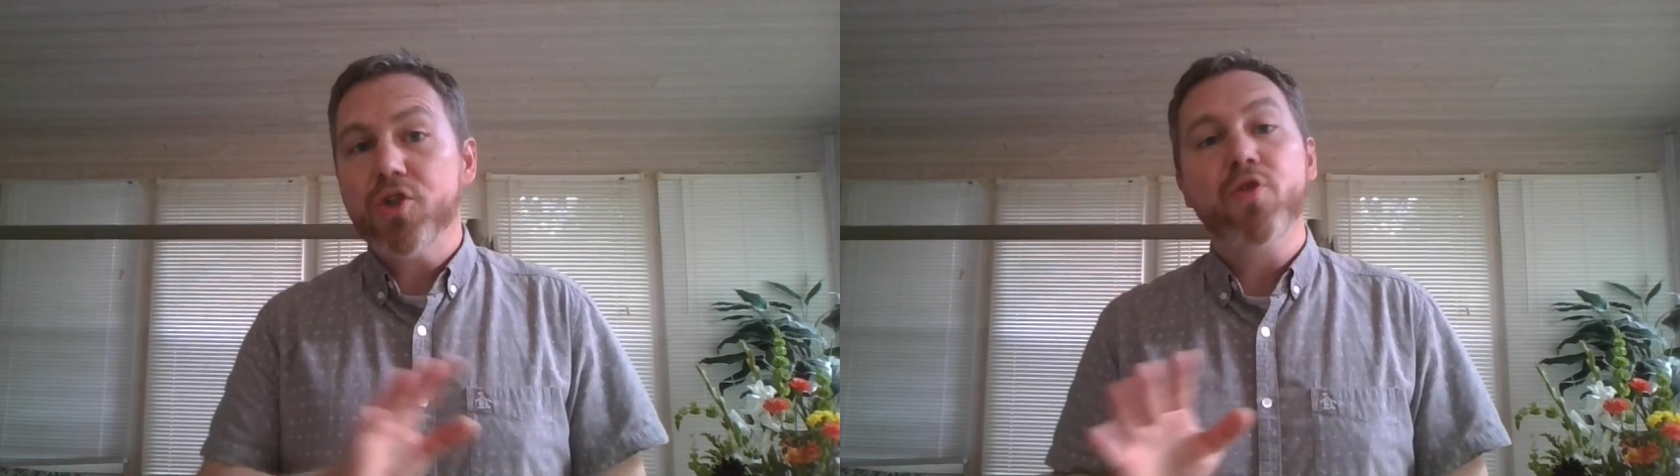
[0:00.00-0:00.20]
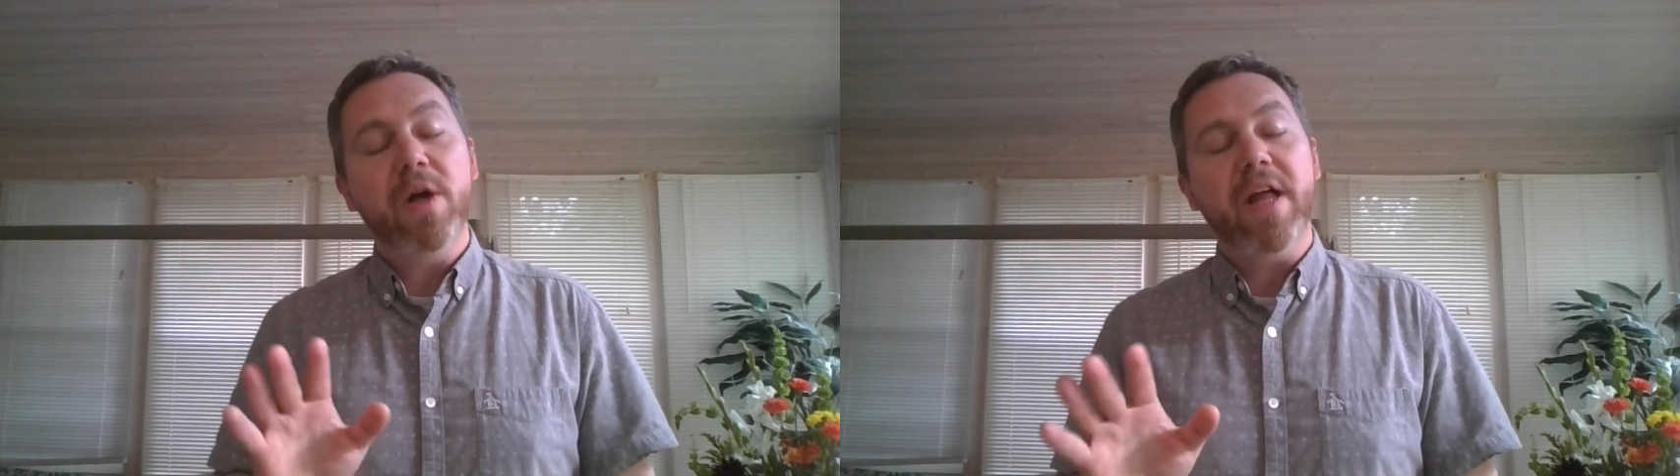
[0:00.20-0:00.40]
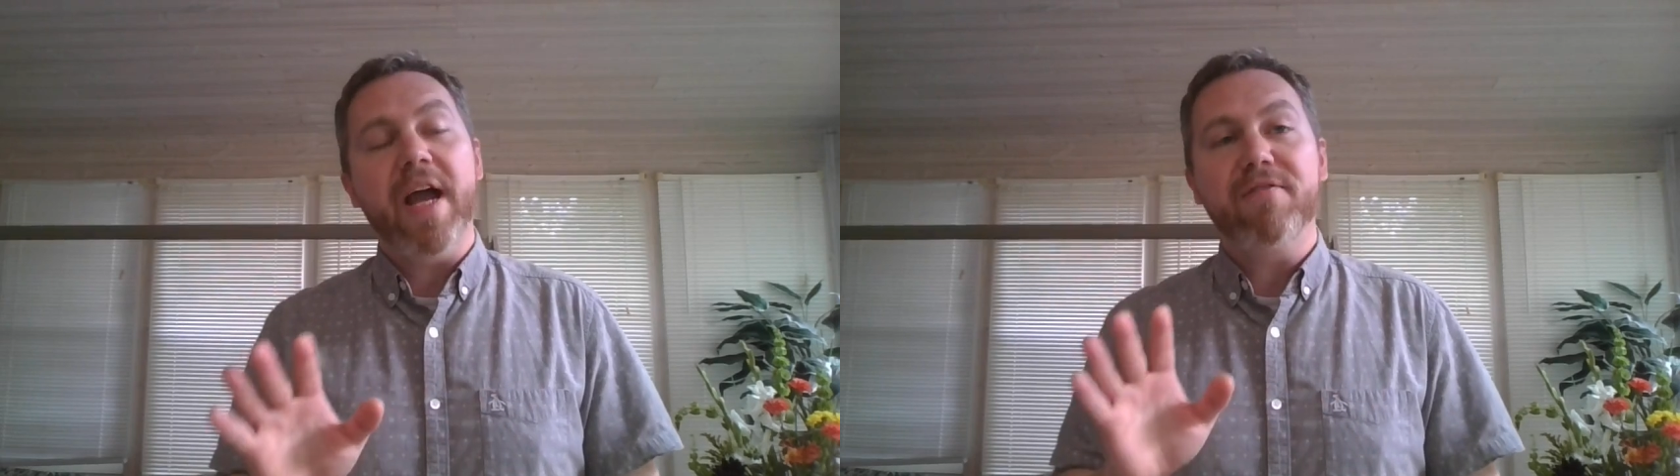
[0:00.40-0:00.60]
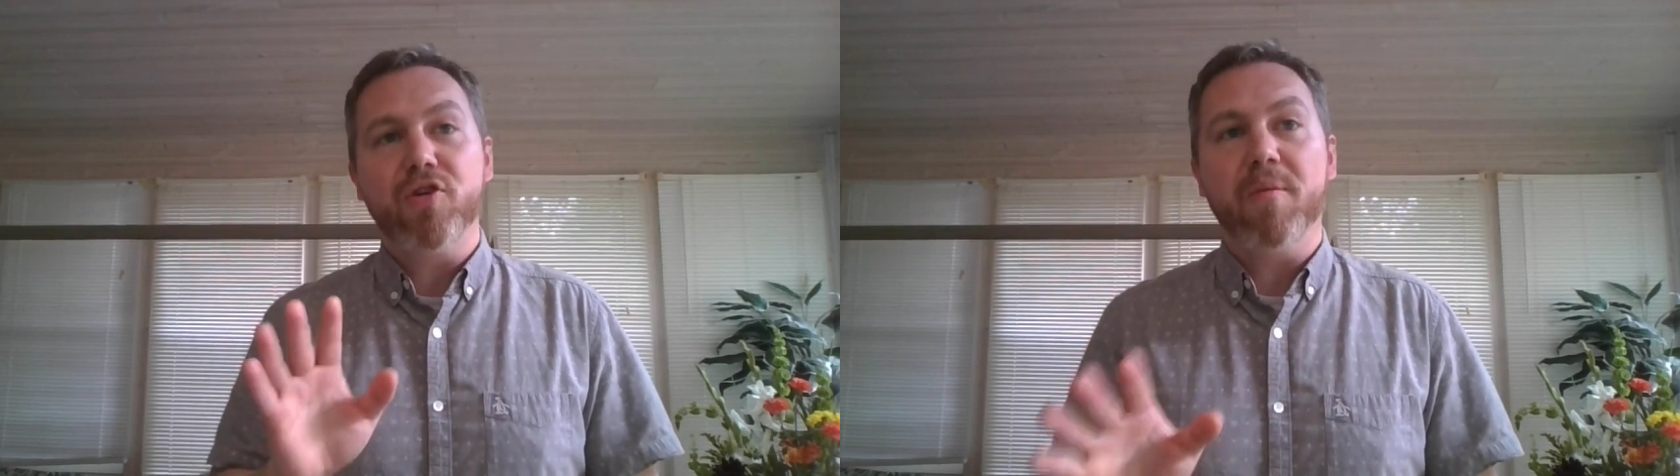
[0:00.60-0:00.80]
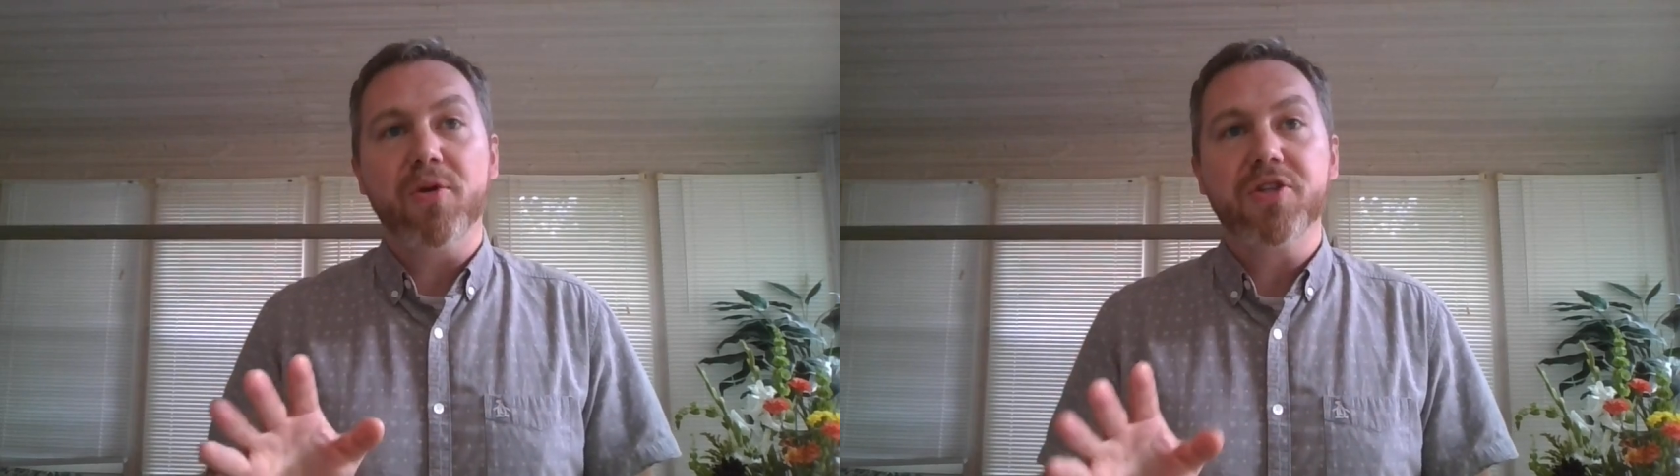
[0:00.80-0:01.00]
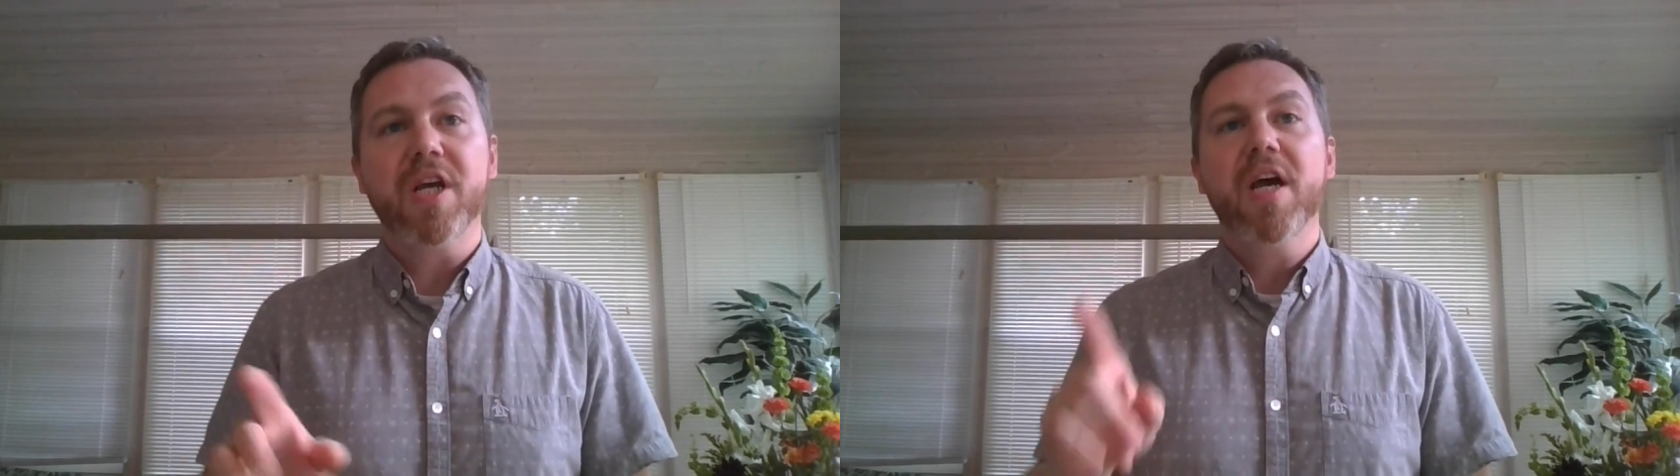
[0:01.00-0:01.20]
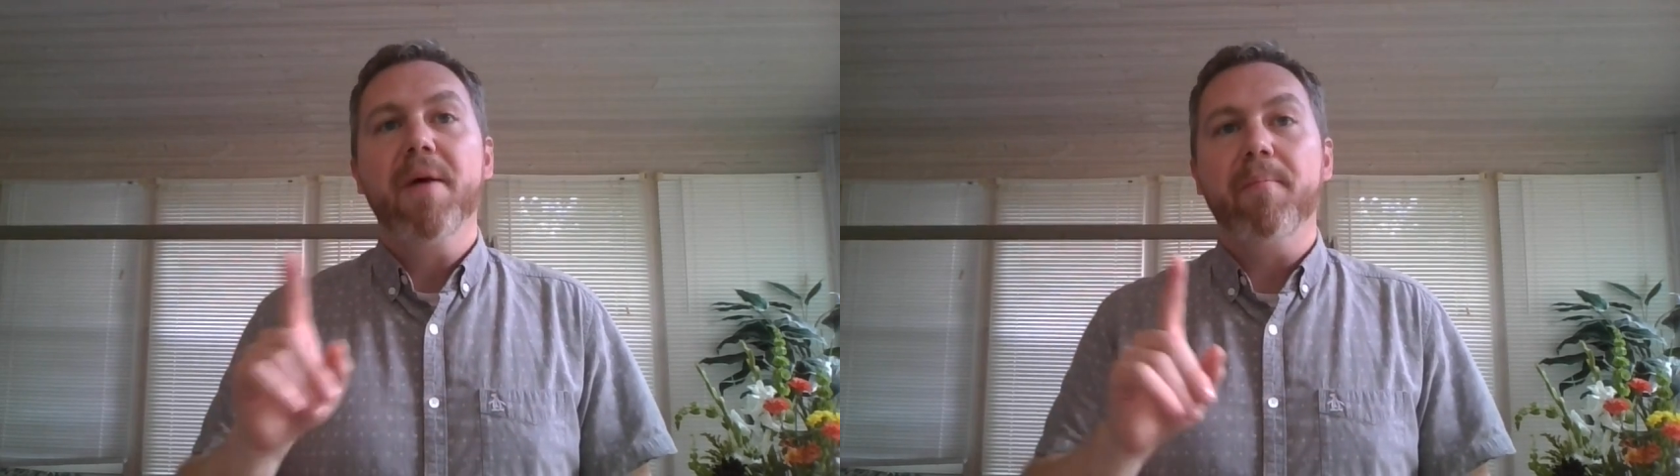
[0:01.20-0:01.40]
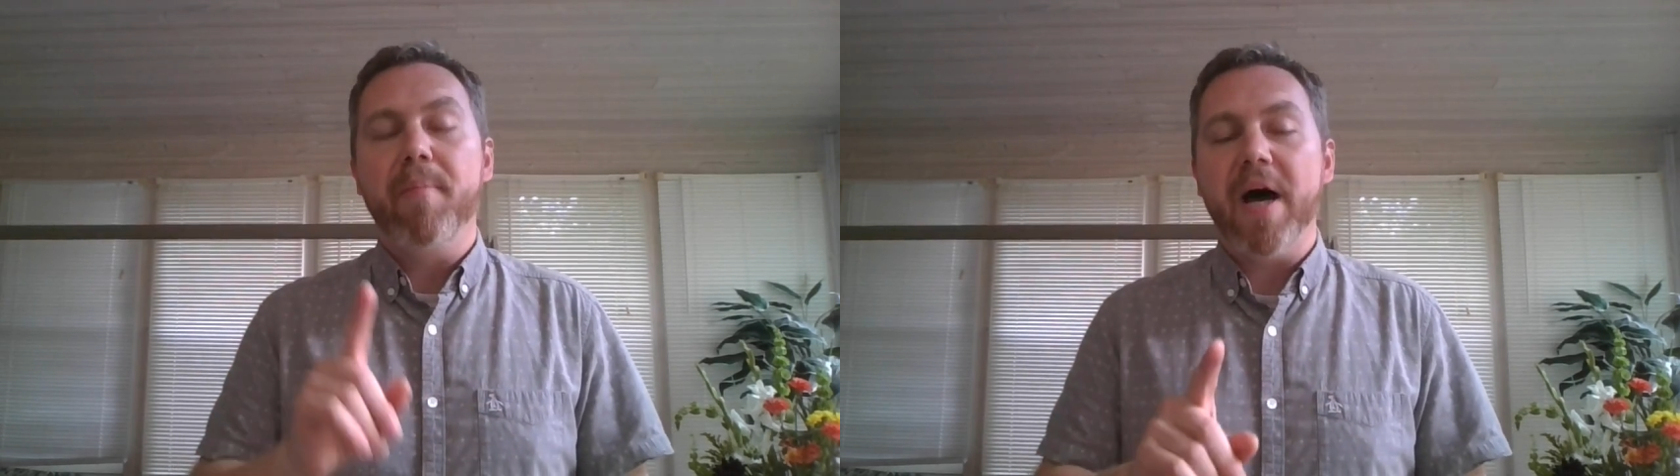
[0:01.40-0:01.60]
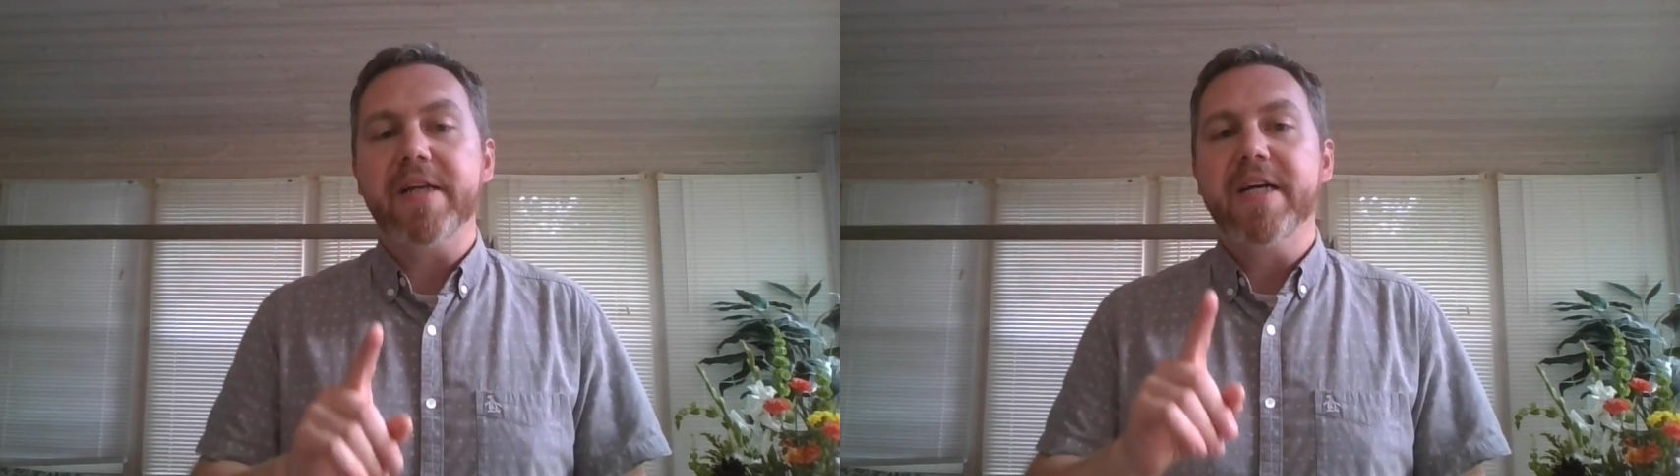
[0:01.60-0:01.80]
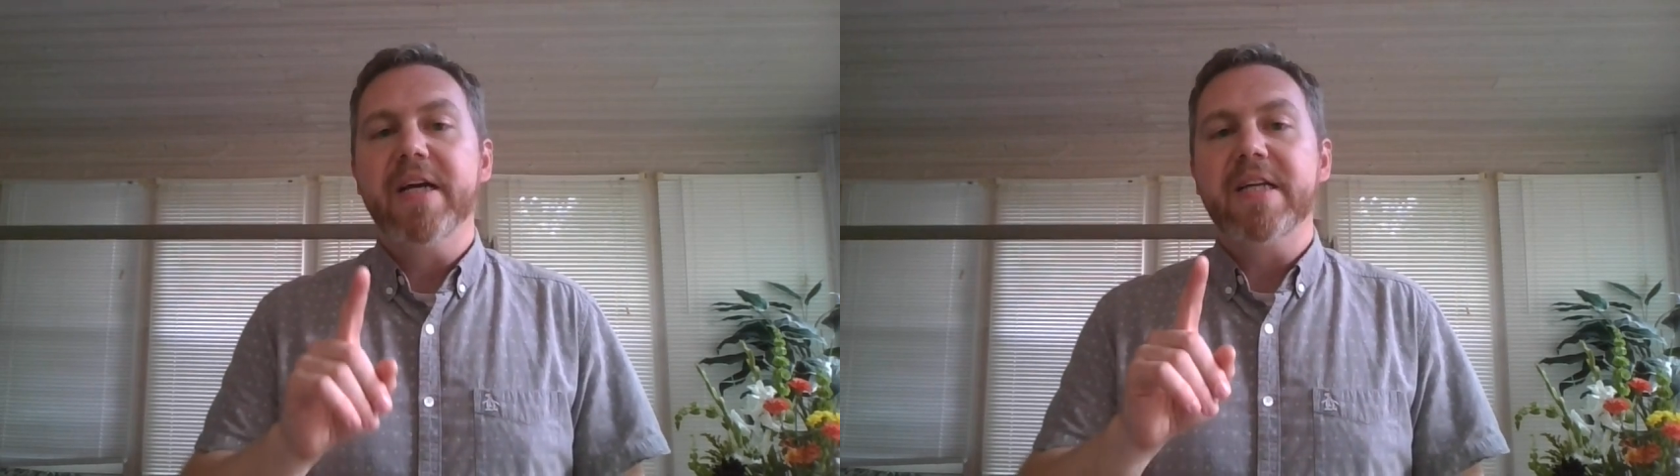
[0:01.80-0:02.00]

you will have troubles, but